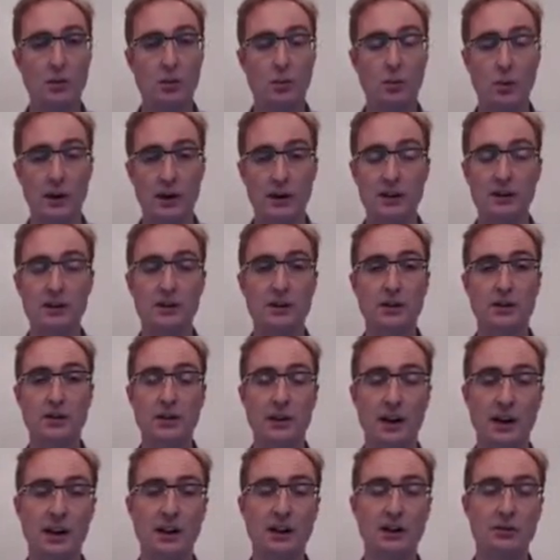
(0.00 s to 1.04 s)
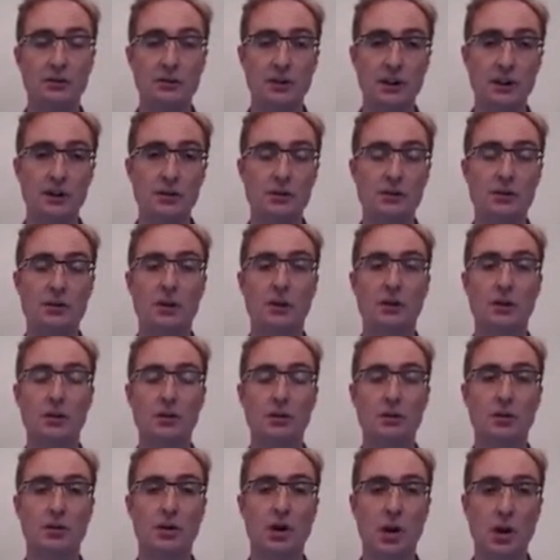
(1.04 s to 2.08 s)
when is it okay to reuse a
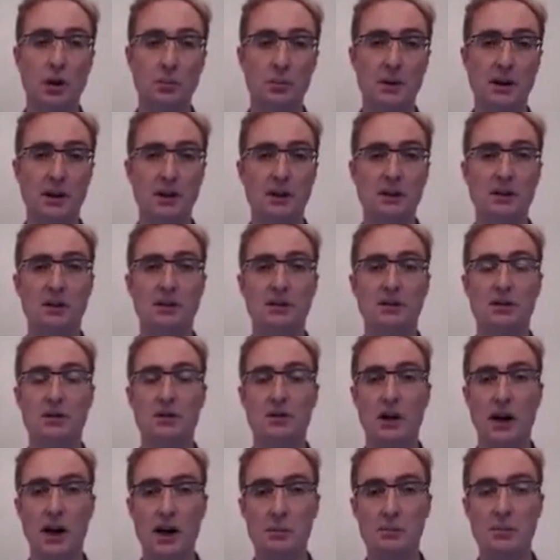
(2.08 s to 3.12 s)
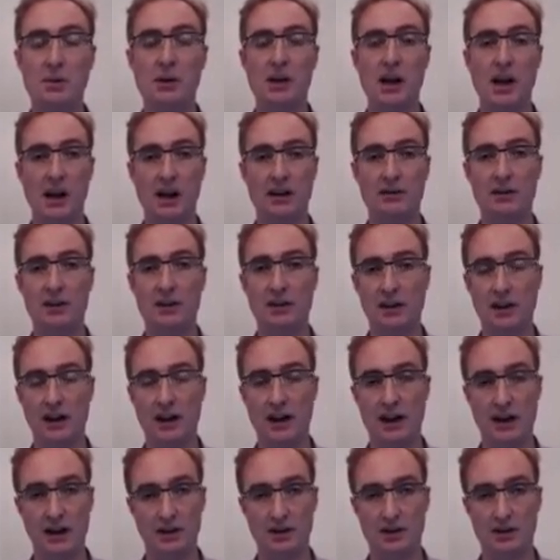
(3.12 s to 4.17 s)
local copy that you happen to have in the
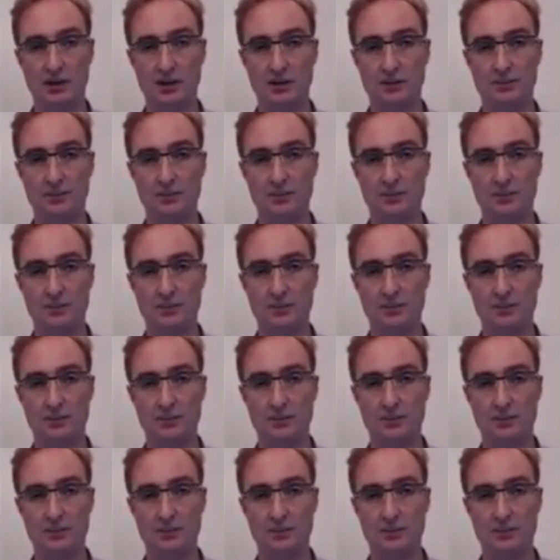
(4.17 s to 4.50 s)
cache?